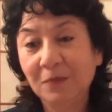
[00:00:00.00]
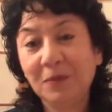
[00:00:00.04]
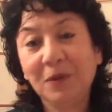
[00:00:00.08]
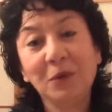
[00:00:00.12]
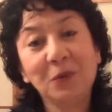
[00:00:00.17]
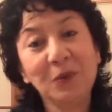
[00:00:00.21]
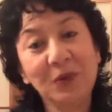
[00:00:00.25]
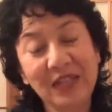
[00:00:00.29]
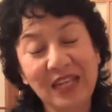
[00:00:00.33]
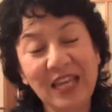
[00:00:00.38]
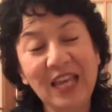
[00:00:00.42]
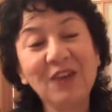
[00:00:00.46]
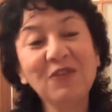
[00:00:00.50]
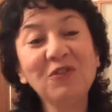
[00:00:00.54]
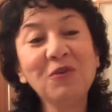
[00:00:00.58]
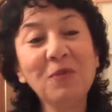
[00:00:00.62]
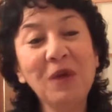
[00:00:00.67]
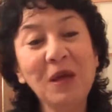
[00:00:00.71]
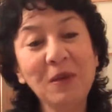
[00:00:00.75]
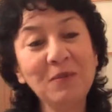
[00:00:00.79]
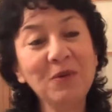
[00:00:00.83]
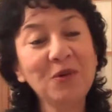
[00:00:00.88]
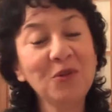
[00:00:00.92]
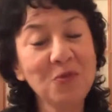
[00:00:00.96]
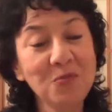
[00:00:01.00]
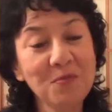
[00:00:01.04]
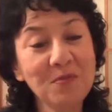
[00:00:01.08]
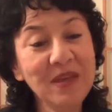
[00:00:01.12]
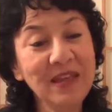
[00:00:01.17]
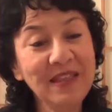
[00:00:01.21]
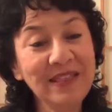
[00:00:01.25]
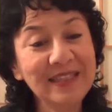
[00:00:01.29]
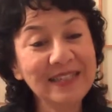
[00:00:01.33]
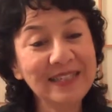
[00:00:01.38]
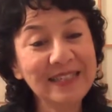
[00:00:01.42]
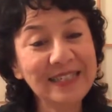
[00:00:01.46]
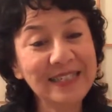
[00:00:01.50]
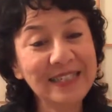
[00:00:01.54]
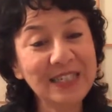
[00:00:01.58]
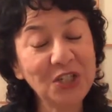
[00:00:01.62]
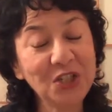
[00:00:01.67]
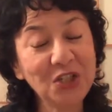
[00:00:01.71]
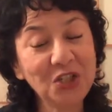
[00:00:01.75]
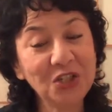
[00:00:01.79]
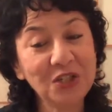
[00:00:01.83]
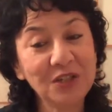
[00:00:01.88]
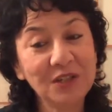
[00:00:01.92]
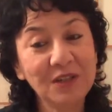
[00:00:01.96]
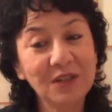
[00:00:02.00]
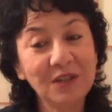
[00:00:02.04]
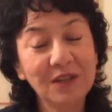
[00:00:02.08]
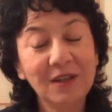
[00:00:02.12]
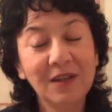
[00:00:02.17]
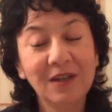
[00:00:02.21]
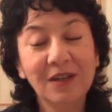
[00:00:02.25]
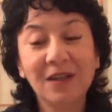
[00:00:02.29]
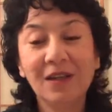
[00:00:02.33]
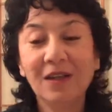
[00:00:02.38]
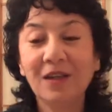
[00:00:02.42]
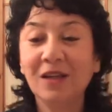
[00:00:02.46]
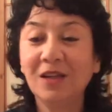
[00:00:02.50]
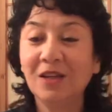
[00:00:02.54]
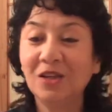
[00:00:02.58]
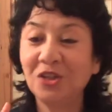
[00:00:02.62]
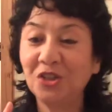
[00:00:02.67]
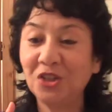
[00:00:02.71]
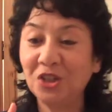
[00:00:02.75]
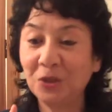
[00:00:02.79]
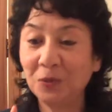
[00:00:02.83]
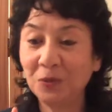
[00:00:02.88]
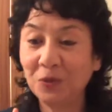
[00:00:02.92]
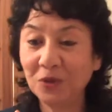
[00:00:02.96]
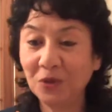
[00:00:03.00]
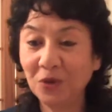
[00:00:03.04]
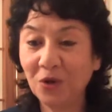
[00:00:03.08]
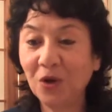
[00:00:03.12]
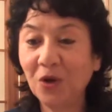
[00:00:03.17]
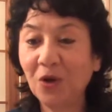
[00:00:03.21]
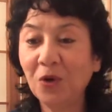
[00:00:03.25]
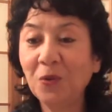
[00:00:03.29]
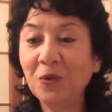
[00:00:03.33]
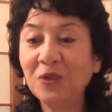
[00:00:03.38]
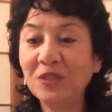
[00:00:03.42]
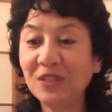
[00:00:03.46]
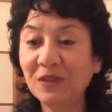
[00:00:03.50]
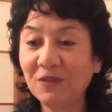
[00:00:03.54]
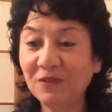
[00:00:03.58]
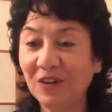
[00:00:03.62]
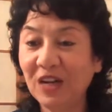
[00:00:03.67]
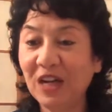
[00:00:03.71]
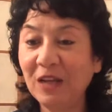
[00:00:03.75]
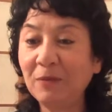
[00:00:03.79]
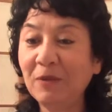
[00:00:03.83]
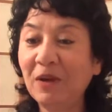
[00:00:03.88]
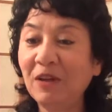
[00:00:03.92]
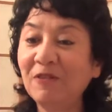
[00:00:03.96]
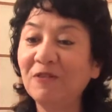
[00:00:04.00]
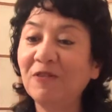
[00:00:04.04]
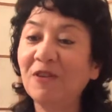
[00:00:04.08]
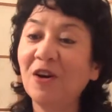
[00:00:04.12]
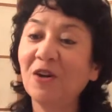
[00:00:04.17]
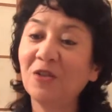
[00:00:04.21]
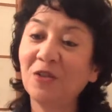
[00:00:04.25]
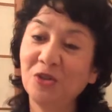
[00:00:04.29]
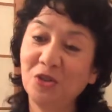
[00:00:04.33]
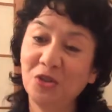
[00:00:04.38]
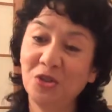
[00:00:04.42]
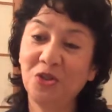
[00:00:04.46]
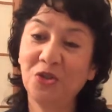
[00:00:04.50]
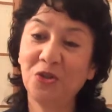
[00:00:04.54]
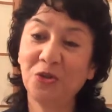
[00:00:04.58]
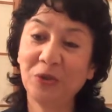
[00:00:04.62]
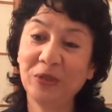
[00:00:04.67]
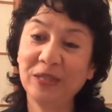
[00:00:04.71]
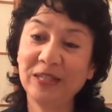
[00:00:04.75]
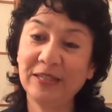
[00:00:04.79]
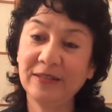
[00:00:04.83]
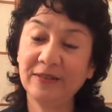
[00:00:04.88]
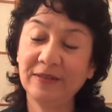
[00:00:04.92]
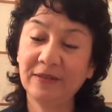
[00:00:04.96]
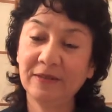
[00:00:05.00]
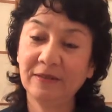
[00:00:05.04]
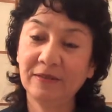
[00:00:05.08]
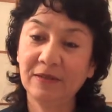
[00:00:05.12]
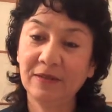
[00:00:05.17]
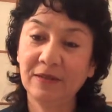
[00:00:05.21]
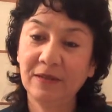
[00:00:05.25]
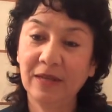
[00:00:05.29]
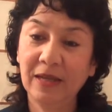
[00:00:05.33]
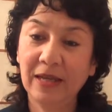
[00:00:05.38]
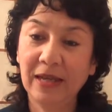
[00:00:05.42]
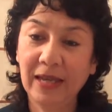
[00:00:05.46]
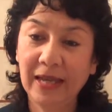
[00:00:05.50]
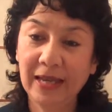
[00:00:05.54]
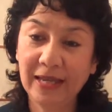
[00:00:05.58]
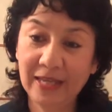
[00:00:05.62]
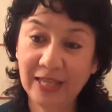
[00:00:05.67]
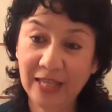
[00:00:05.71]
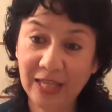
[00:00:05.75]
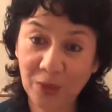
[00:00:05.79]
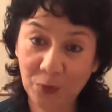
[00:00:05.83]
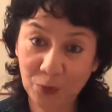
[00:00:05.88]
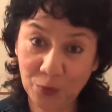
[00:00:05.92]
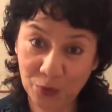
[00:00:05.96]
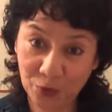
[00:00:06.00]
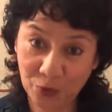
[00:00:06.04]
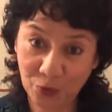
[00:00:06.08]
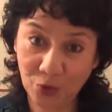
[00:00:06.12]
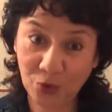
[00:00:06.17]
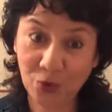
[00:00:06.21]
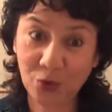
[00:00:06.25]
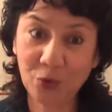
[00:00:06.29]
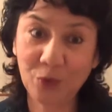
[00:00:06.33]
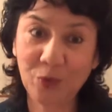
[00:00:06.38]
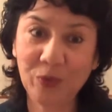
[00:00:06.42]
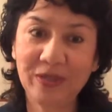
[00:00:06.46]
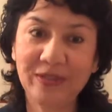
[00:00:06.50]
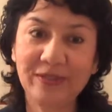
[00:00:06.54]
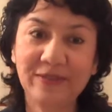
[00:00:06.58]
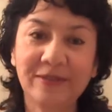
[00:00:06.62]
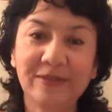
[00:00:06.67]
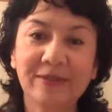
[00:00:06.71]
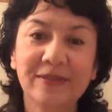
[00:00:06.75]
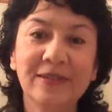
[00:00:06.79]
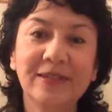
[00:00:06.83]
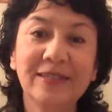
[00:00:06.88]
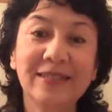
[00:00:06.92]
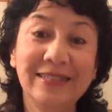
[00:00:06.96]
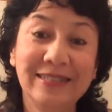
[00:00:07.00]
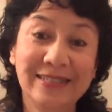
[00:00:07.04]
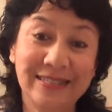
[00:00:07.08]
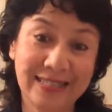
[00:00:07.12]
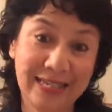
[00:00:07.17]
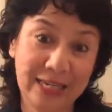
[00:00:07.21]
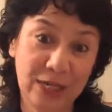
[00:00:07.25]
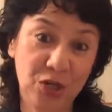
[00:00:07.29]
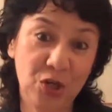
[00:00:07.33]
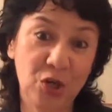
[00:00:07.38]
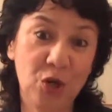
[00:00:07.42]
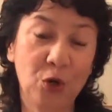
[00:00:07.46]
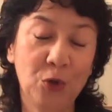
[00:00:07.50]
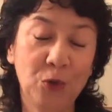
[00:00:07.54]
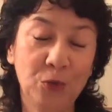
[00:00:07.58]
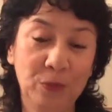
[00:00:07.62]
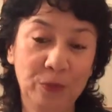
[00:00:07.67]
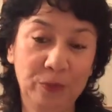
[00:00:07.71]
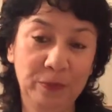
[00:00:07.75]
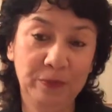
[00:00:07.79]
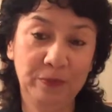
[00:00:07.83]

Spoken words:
But whenever my mother made this dish, she would always invite my father to join us, and he would always say no.